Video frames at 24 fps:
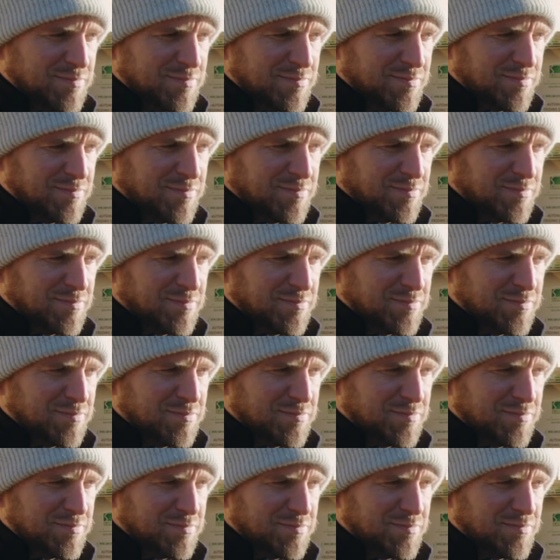
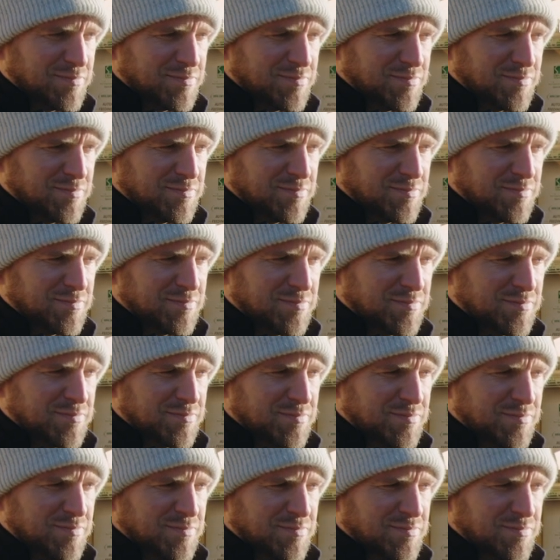
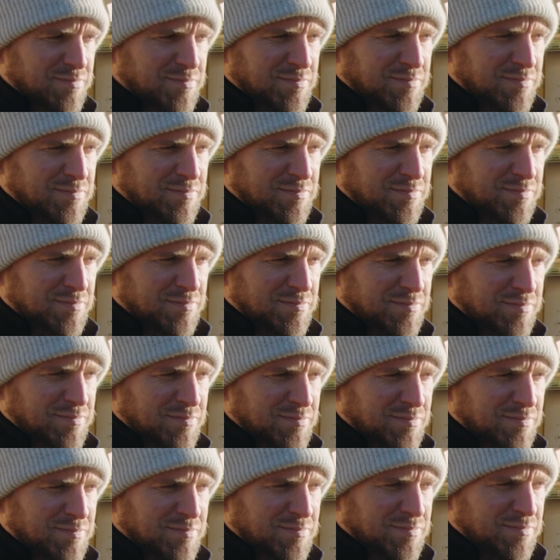
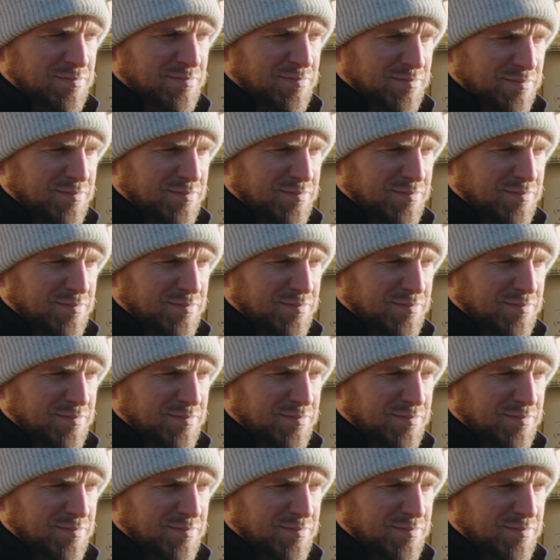This person isn't speaking.